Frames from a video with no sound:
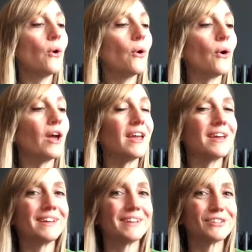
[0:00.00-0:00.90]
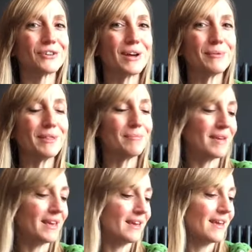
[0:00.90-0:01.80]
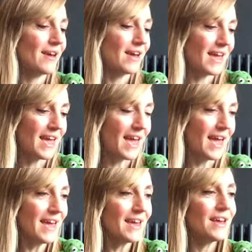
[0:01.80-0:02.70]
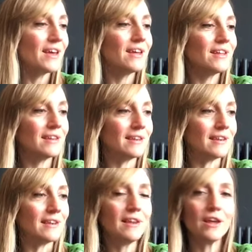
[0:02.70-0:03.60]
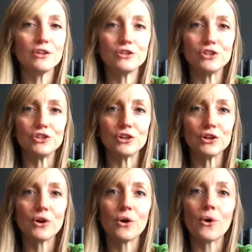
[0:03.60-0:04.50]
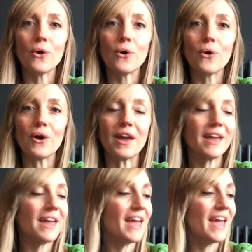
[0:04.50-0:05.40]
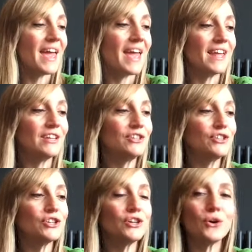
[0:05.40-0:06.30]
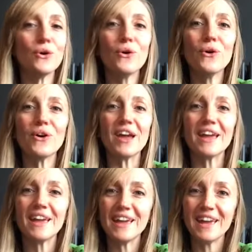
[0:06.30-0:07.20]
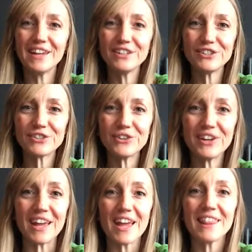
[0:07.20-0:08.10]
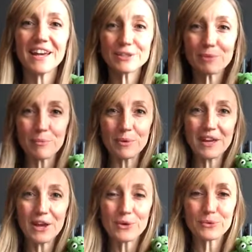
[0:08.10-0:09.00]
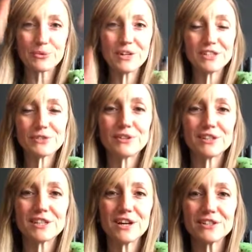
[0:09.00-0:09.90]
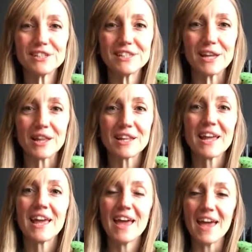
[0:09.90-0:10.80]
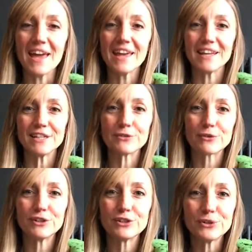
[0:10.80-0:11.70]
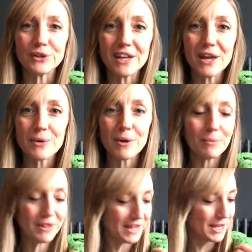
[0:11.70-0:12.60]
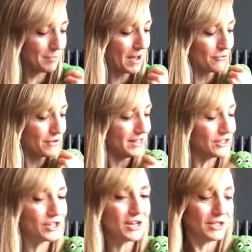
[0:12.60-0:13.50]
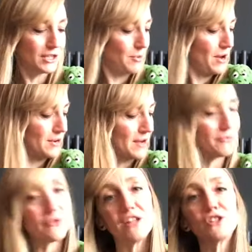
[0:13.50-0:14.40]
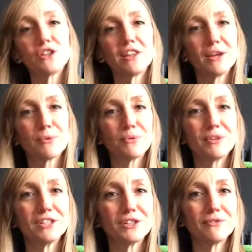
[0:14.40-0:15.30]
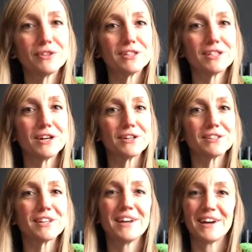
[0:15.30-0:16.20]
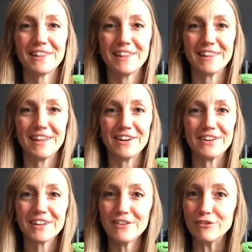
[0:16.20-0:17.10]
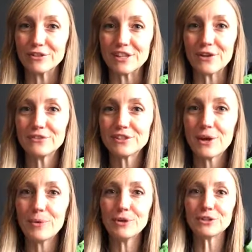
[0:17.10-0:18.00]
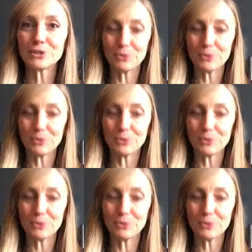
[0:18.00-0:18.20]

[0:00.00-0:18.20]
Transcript: oi. Try it with me. E, n, j, oi enjoy, enjoy. That's when we reach for the stars, isn't it? E is for enjoy when we think about reach. So well done, Fred. Do you think they're all reaching for the stars? I think they are. Give yourselves a wish.